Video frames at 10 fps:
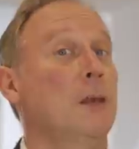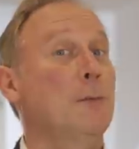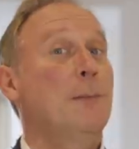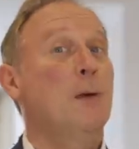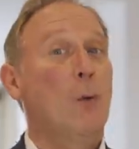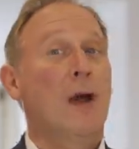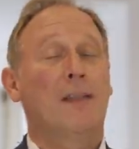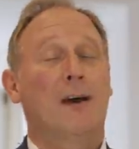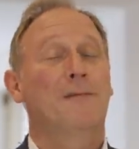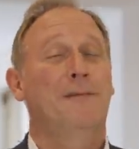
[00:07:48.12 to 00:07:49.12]
You may be aware
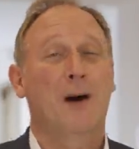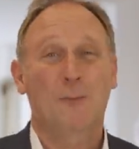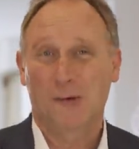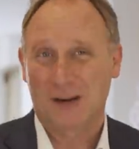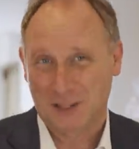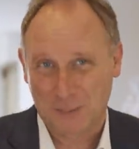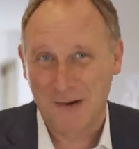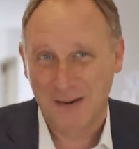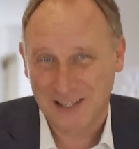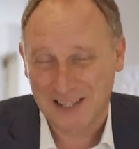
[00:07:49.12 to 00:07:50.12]
that I'm far more
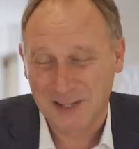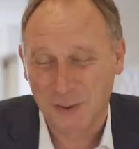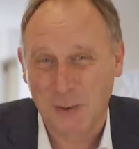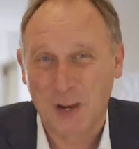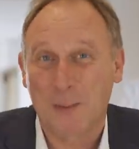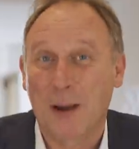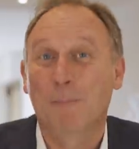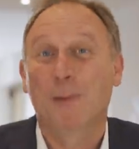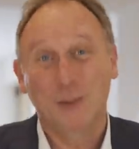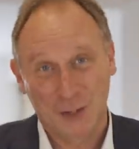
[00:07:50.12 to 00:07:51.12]
experienced in talking about
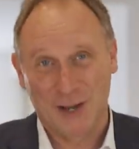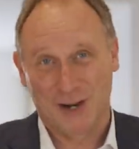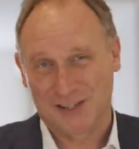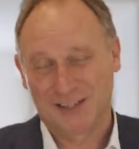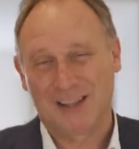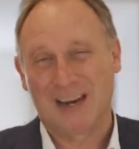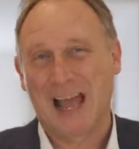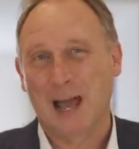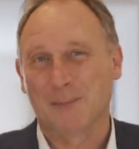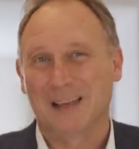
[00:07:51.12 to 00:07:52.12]
motor yachts than
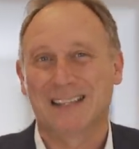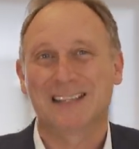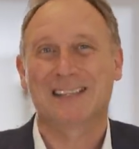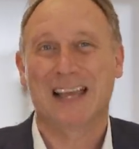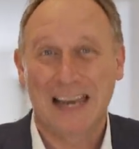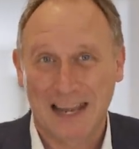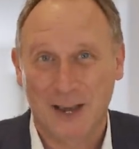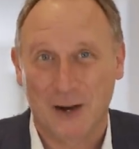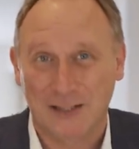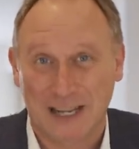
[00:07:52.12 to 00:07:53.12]
I am in sailing
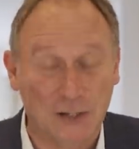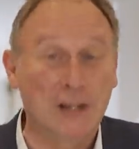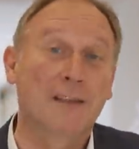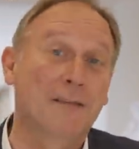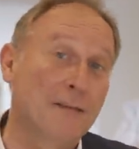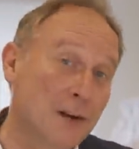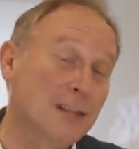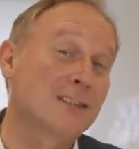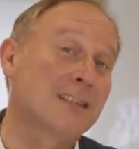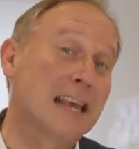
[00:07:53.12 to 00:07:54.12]
yachts. Actually, the
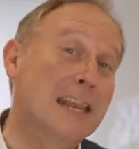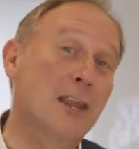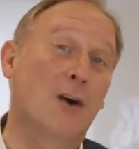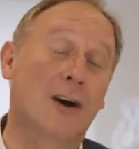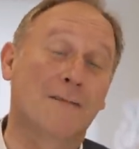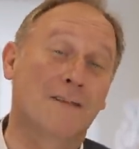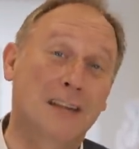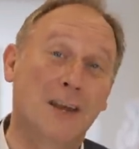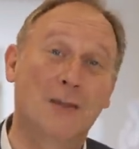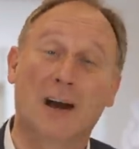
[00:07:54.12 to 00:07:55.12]
first sailing yacht
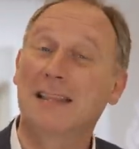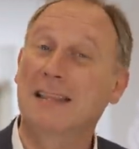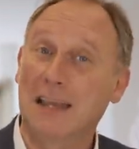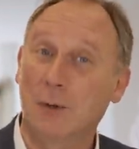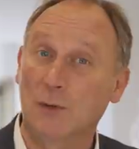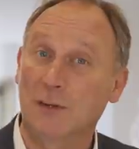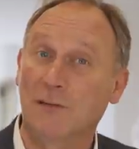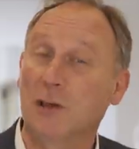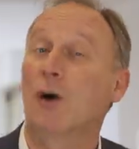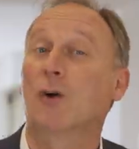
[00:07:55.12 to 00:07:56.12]
video that I did was
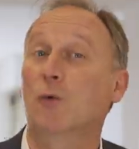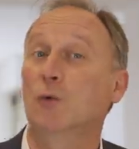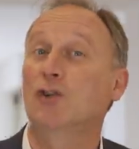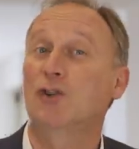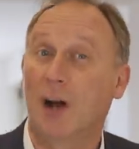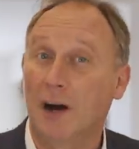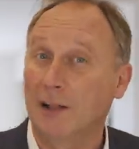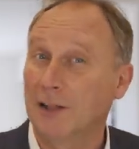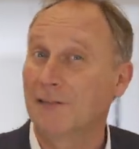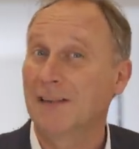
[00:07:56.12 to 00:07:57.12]
of a yacht called
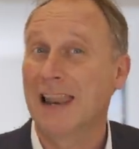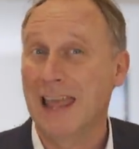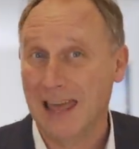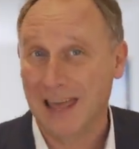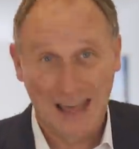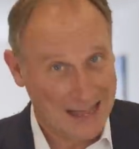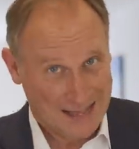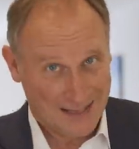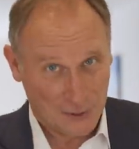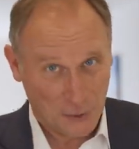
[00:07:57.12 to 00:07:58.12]
Child of Lear.
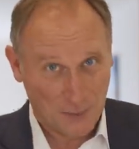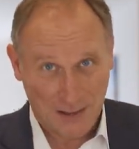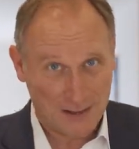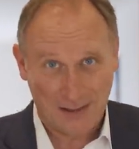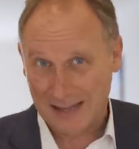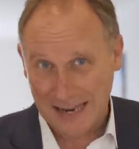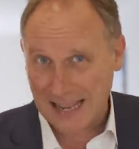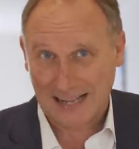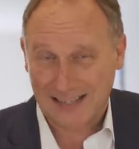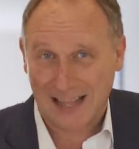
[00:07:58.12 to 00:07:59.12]
There should be a, a
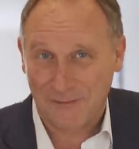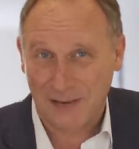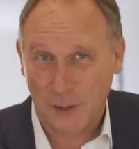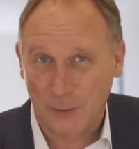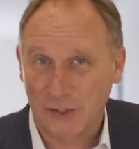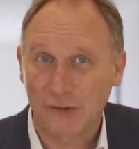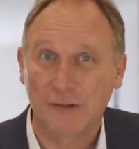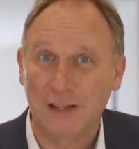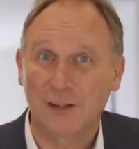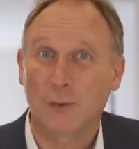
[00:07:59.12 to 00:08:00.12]
link to that video on
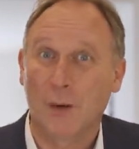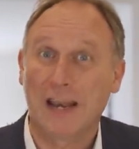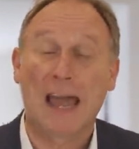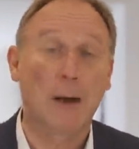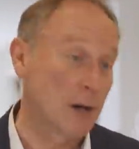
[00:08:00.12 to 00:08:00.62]
screen somewhere now,